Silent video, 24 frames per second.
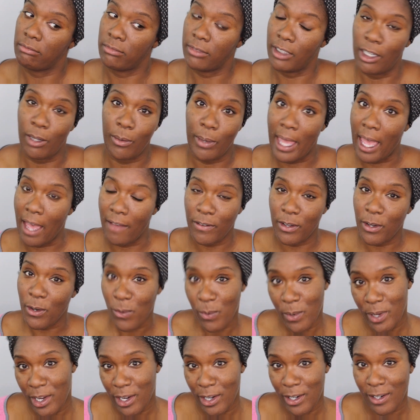you know, we have
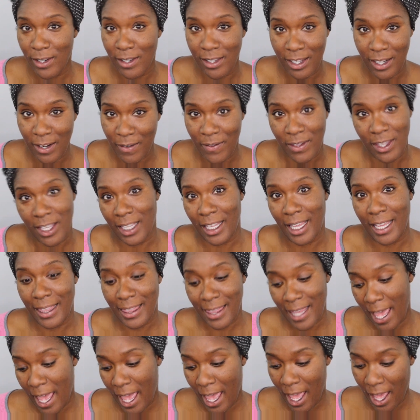careers and everything like
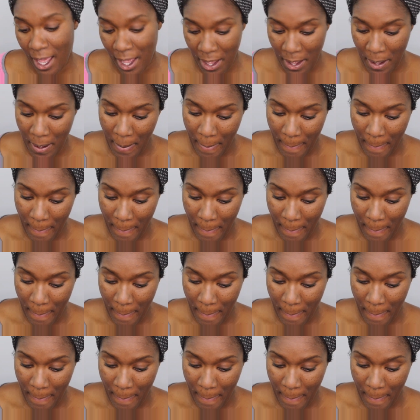that.